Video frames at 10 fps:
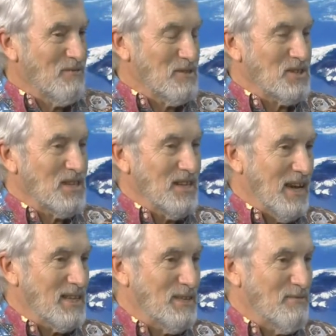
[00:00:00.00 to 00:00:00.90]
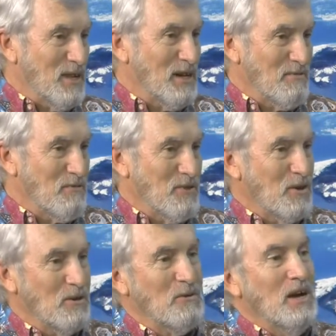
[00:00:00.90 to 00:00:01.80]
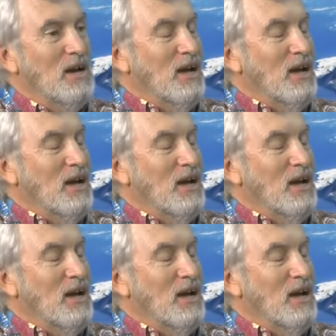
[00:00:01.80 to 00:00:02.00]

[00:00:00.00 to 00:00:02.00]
obviously an active lava flow,